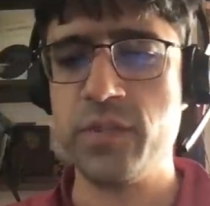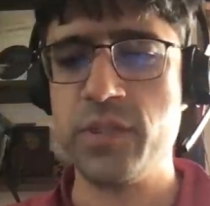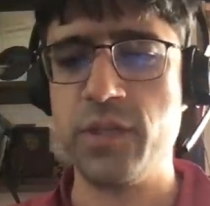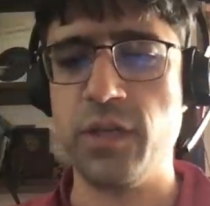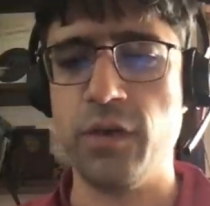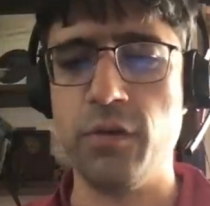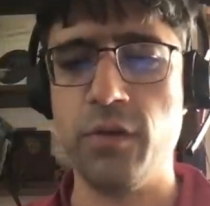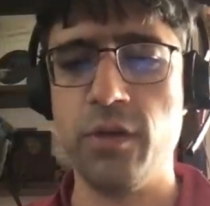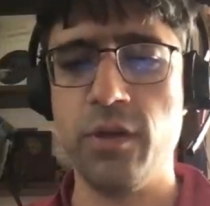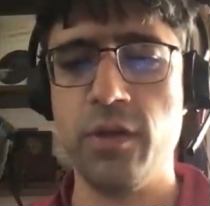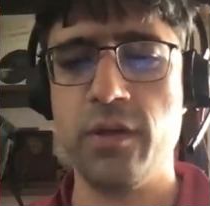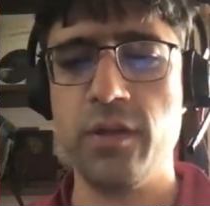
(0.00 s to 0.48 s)

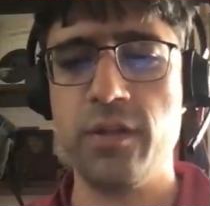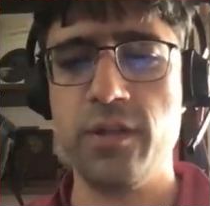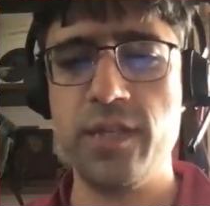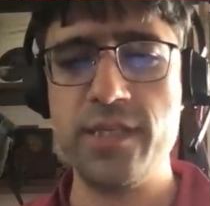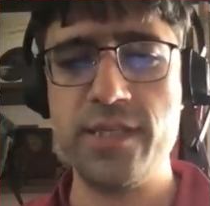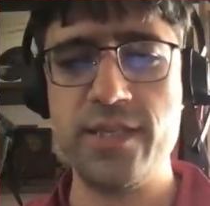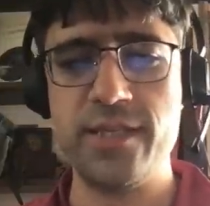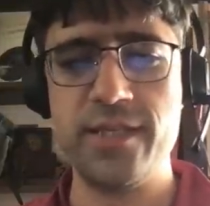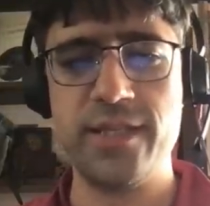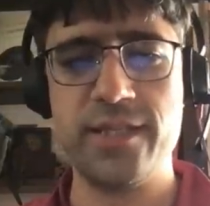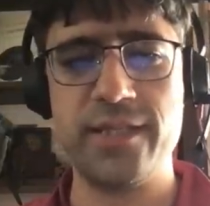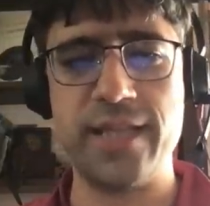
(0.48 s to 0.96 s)
So
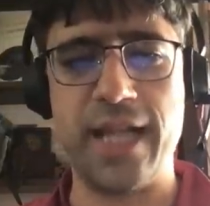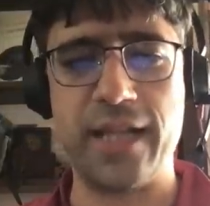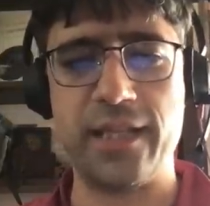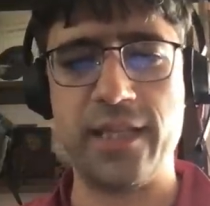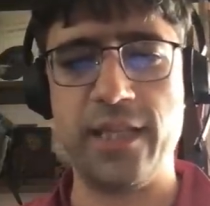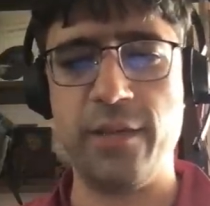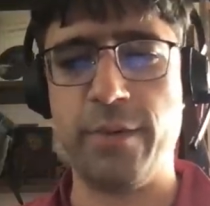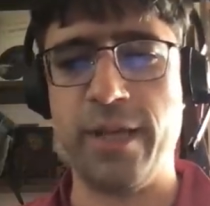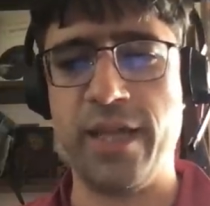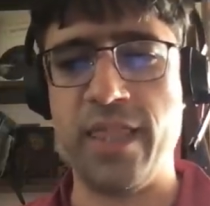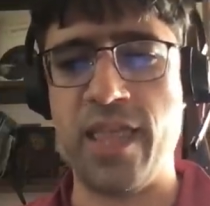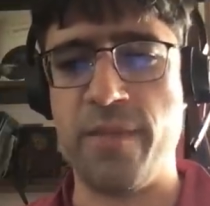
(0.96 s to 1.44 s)
this is
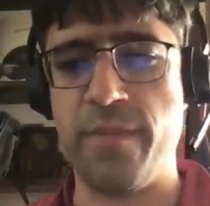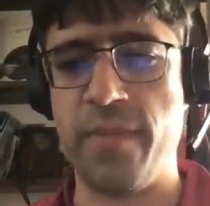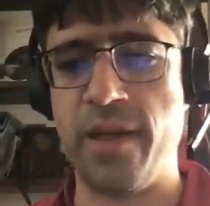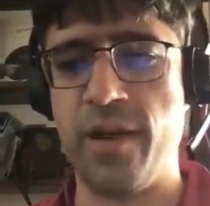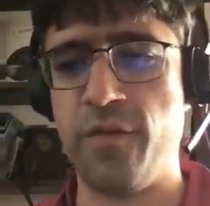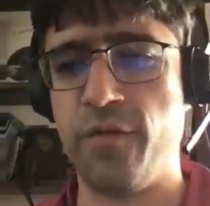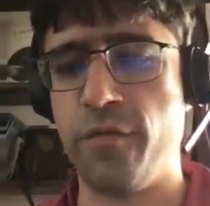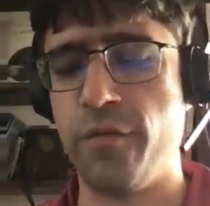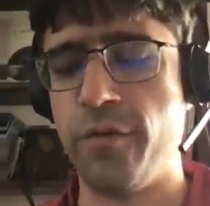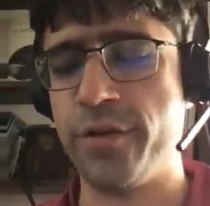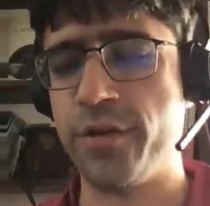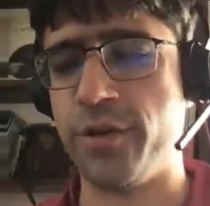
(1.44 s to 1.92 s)
exactly why that
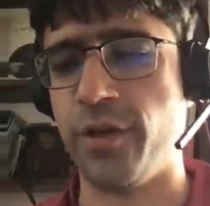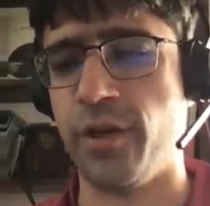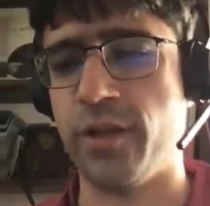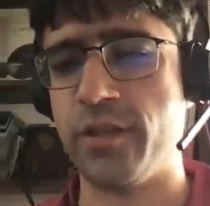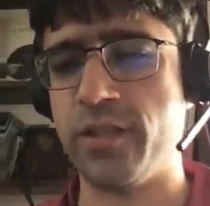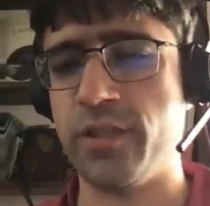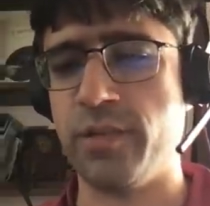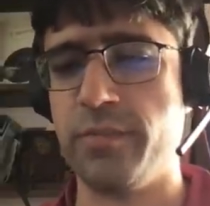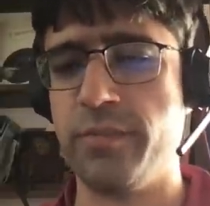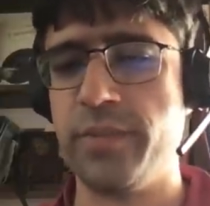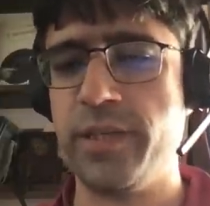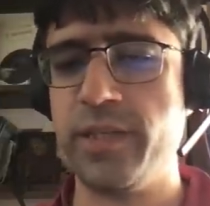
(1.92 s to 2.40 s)
metaphor is
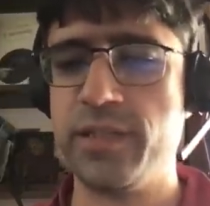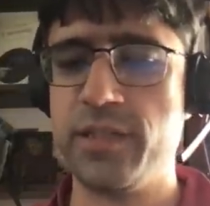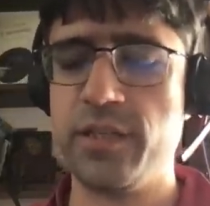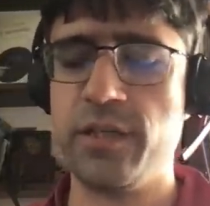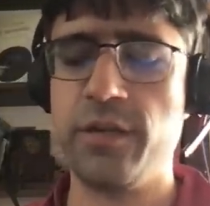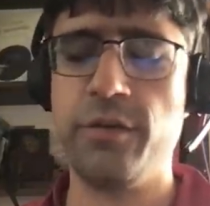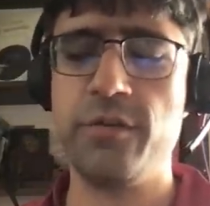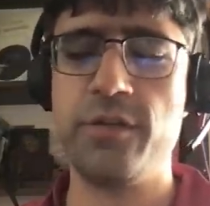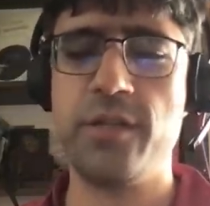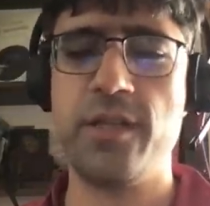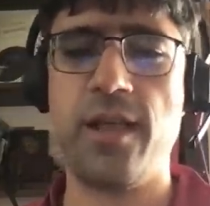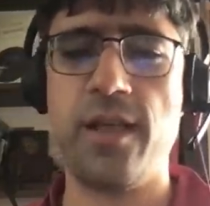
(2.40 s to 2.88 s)
awesome, because
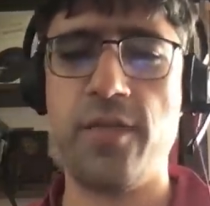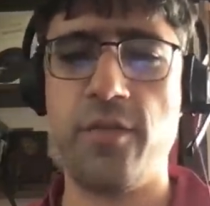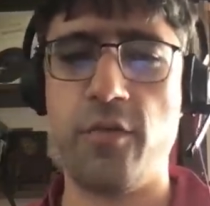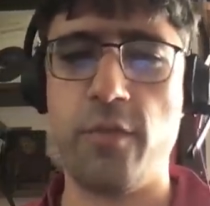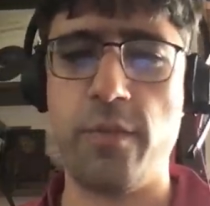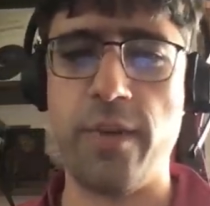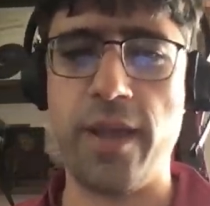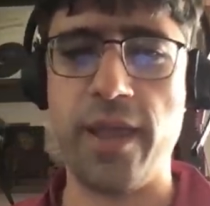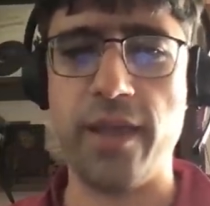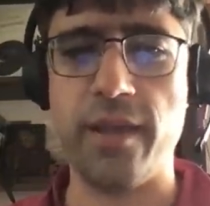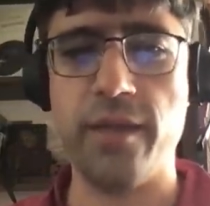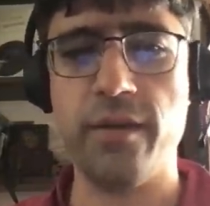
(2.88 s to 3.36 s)
it goes the
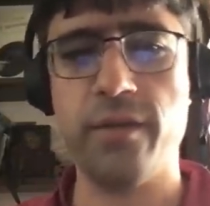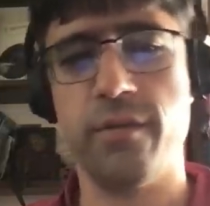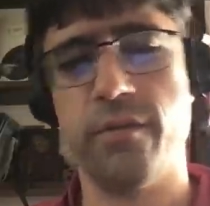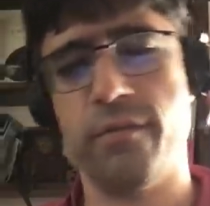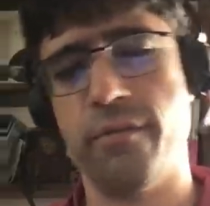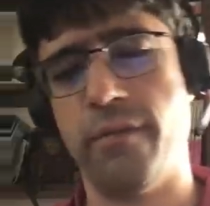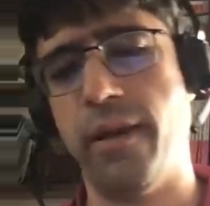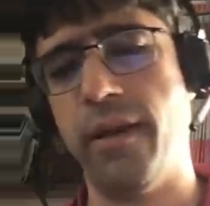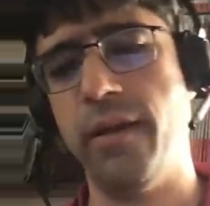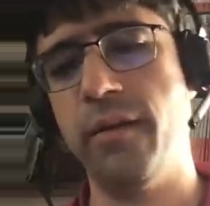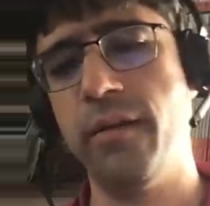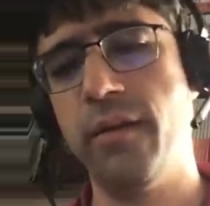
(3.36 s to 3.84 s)
other way,
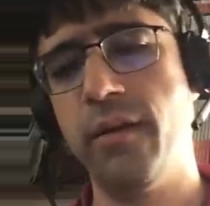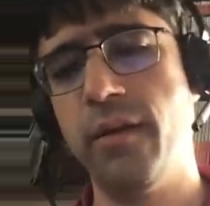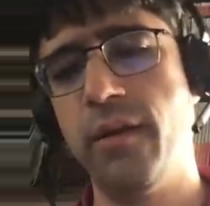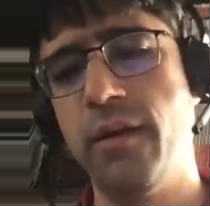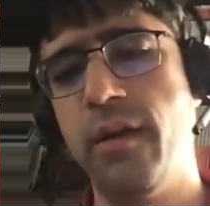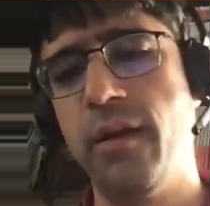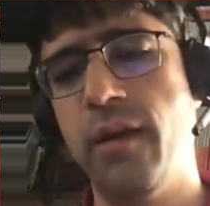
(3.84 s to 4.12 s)
right?